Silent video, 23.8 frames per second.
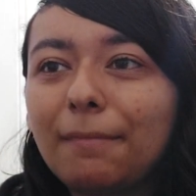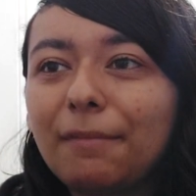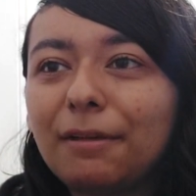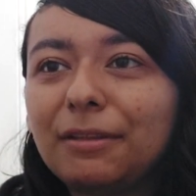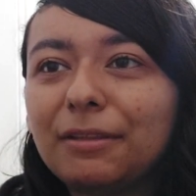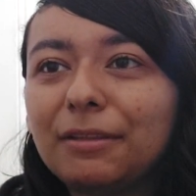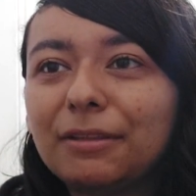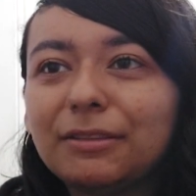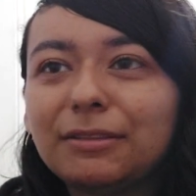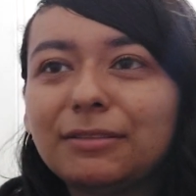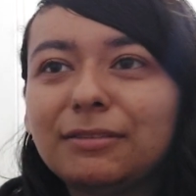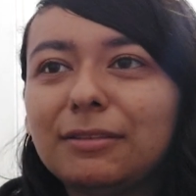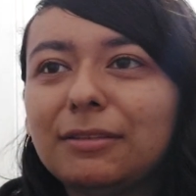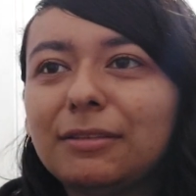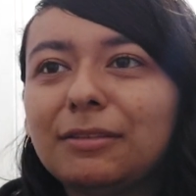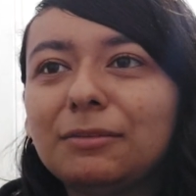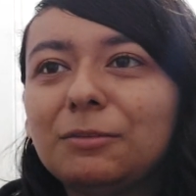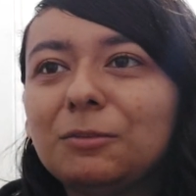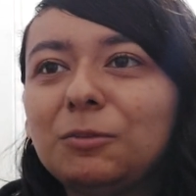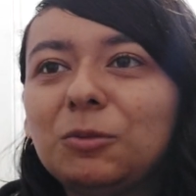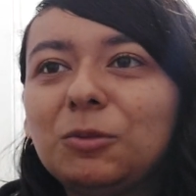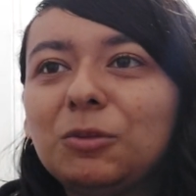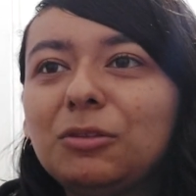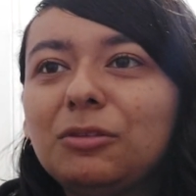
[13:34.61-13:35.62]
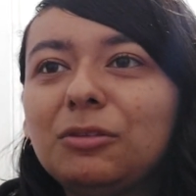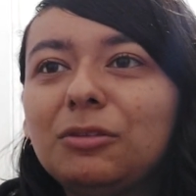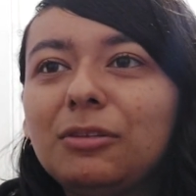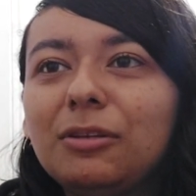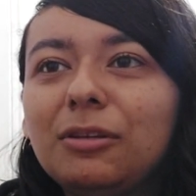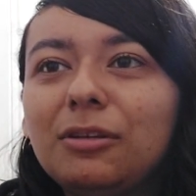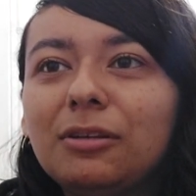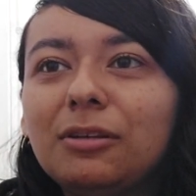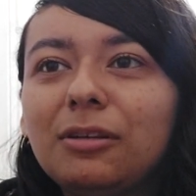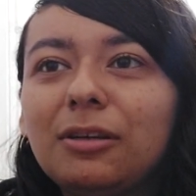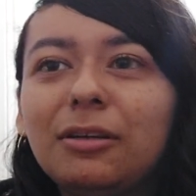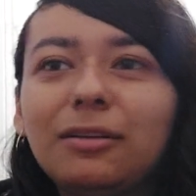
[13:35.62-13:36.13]
And just, you're,
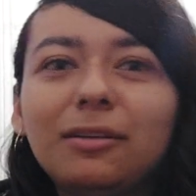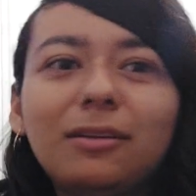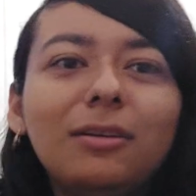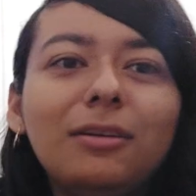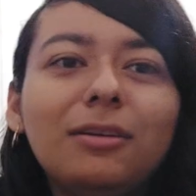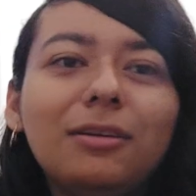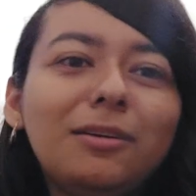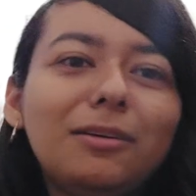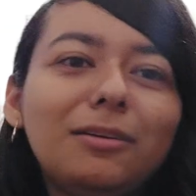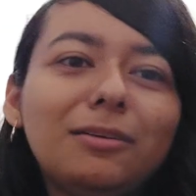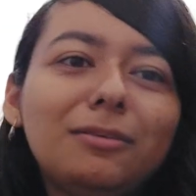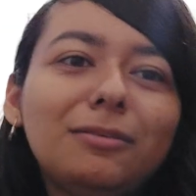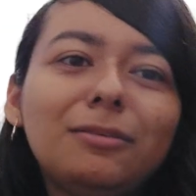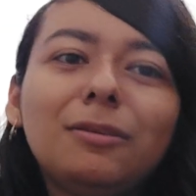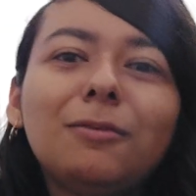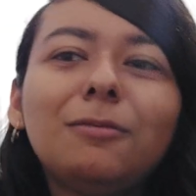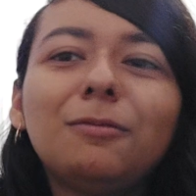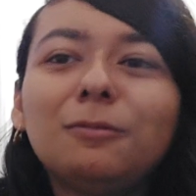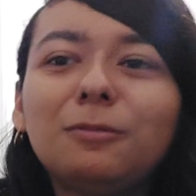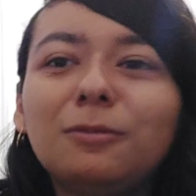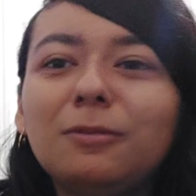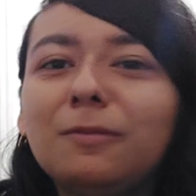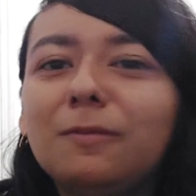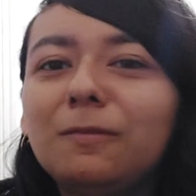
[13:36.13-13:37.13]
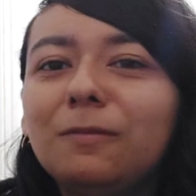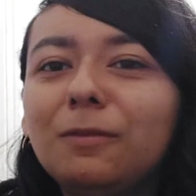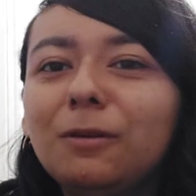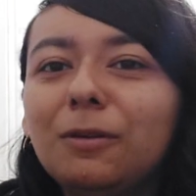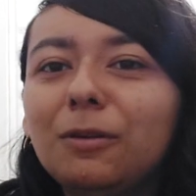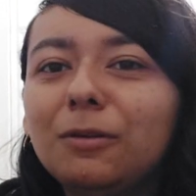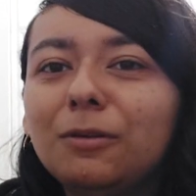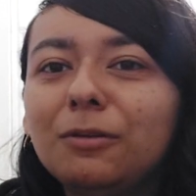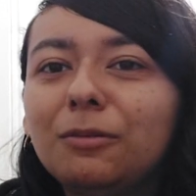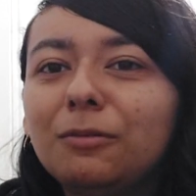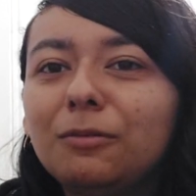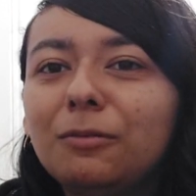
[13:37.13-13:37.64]
they're like, eh, we'll, we'll,
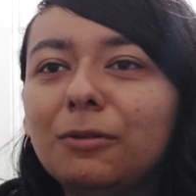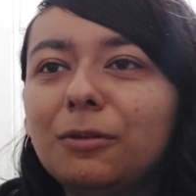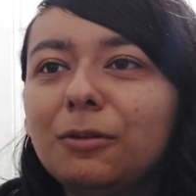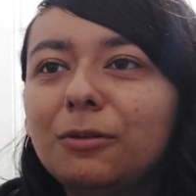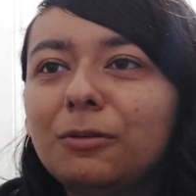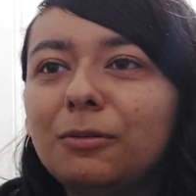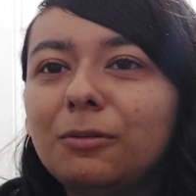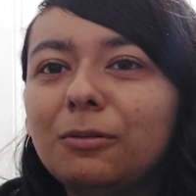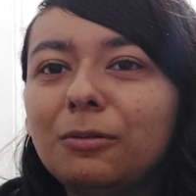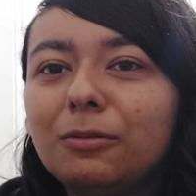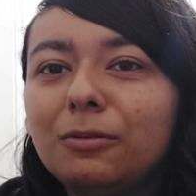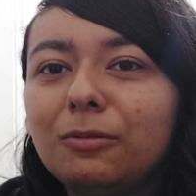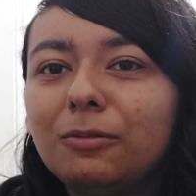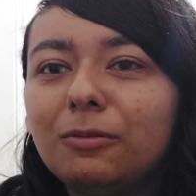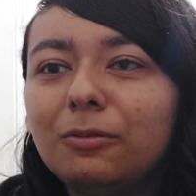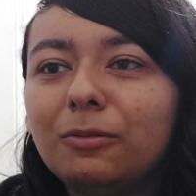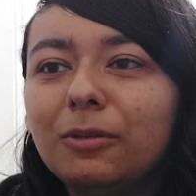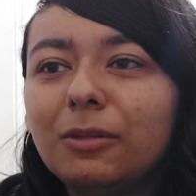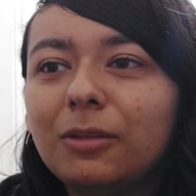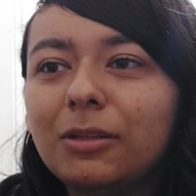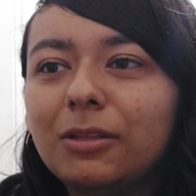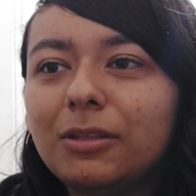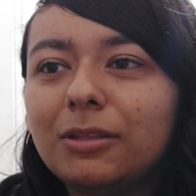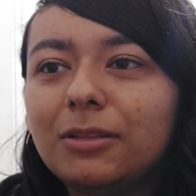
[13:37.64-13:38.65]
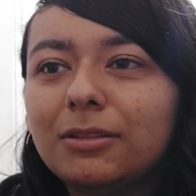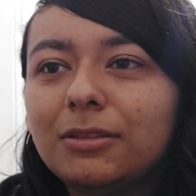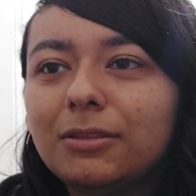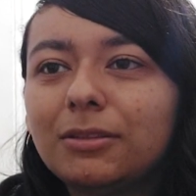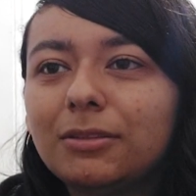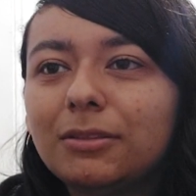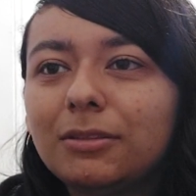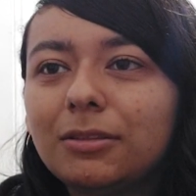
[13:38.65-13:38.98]
we'll, we'll do with this.